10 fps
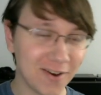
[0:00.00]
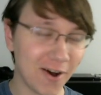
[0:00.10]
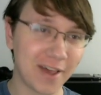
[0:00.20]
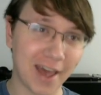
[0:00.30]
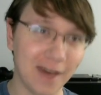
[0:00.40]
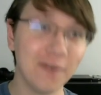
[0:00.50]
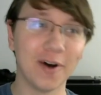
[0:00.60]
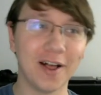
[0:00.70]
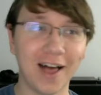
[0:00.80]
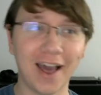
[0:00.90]
Okay,
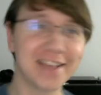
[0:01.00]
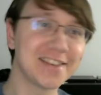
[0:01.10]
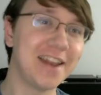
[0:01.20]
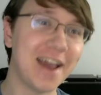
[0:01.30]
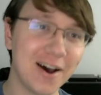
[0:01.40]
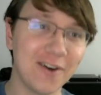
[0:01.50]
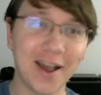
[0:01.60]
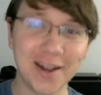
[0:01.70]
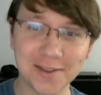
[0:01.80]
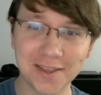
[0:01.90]
well, I guess I
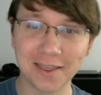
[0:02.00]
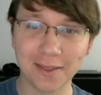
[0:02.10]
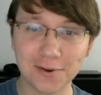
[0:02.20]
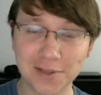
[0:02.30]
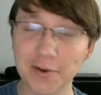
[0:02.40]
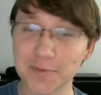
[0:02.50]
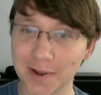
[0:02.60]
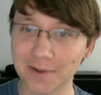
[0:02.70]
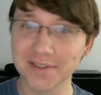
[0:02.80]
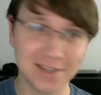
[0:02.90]
know that the large language
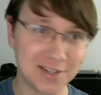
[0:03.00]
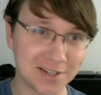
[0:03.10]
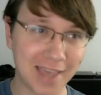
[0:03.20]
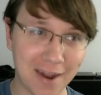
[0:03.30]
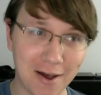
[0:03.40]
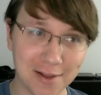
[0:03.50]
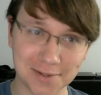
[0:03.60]
models just cannot